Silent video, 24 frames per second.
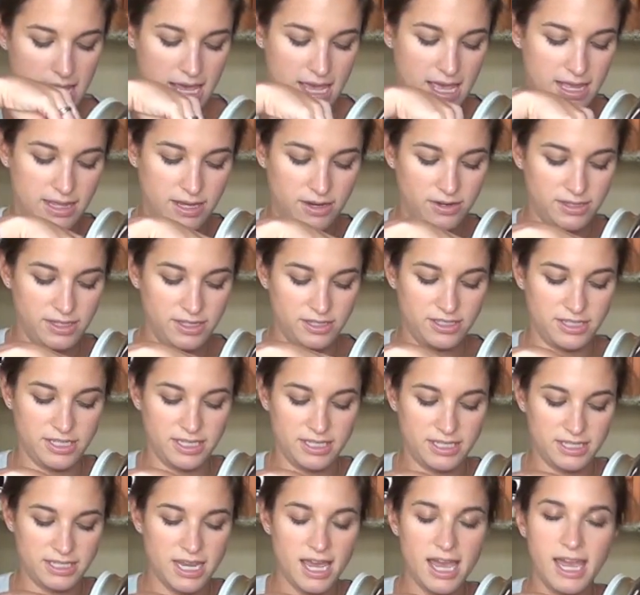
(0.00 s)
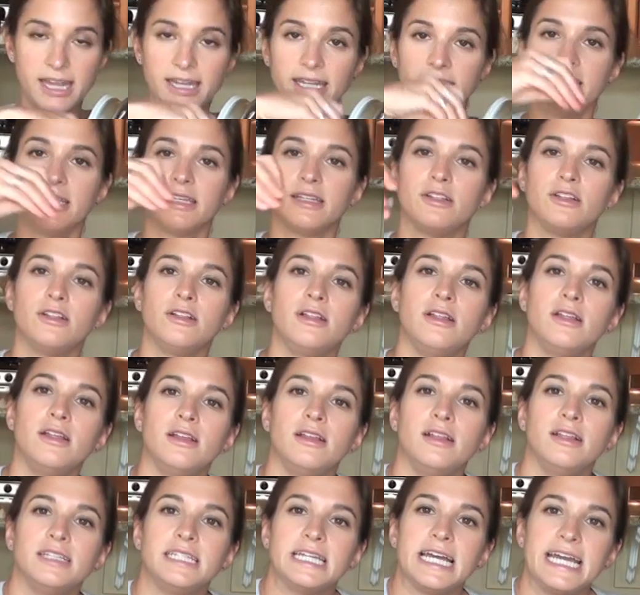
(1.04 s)
And they're just these tiny
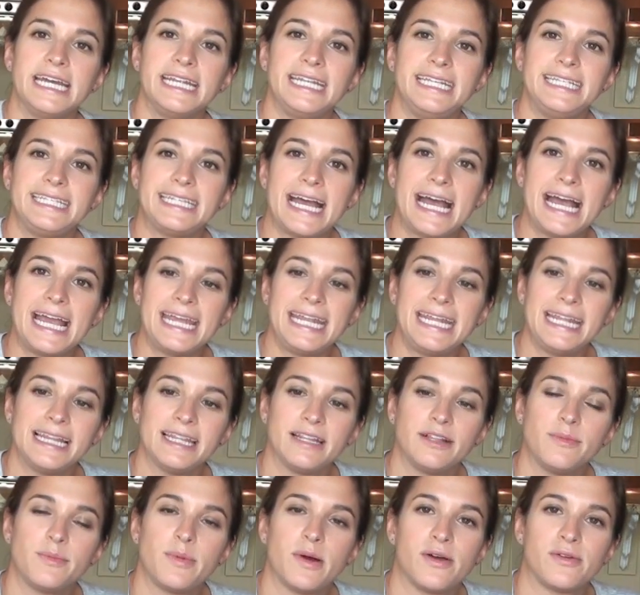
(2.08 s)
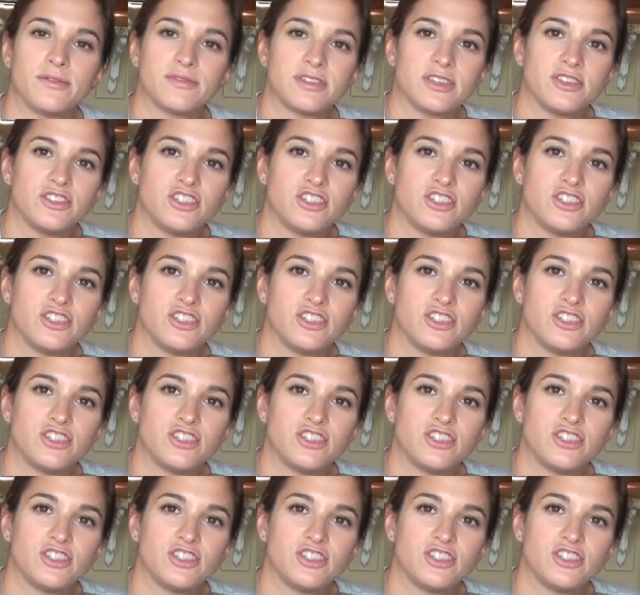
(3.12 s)
little bones.